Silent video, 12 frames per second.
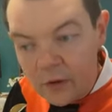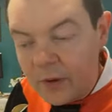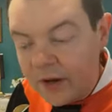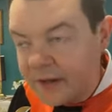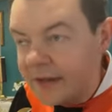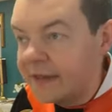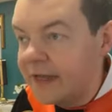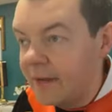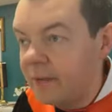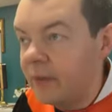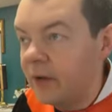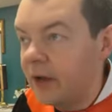You are the
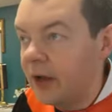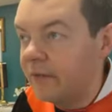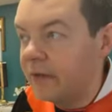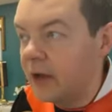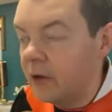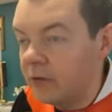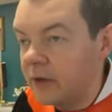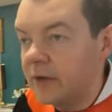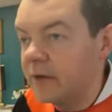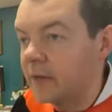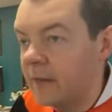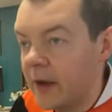temple of the
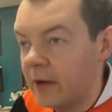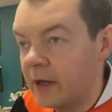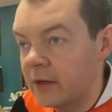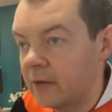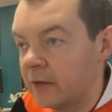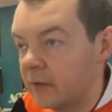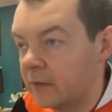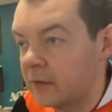Holy Spirit.